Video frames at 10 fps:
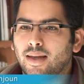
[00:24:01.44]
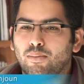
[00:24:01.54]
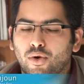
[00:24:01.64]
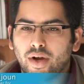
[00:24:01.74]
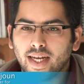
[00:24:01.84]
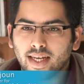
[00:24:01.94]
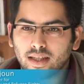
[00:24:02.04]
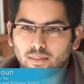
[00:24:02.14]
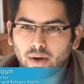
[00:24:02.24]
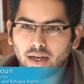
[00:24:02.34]
then parading
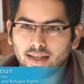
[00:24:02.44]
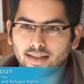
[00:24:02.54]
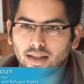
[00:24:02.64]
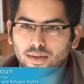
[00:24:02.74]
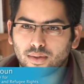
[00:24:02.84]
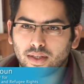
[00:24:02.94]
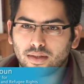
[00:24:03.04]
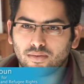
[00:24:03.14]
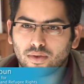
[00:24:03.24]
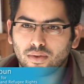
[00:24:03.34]
the bodies in the streets
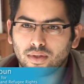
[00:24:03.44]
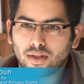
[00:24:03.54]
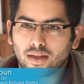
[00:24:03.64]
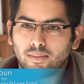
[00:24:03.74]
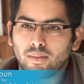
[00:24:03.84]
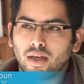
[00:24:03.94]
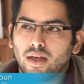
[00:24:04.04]
of Jerusalem